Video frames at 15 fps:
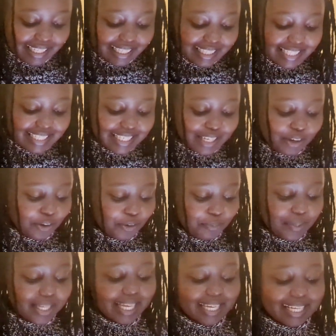this
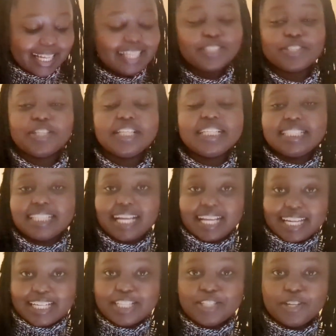economic and cultural
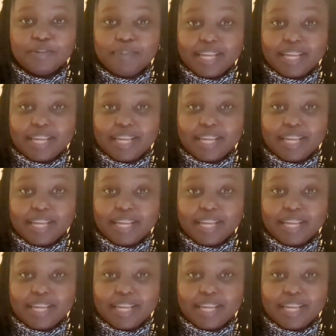integration.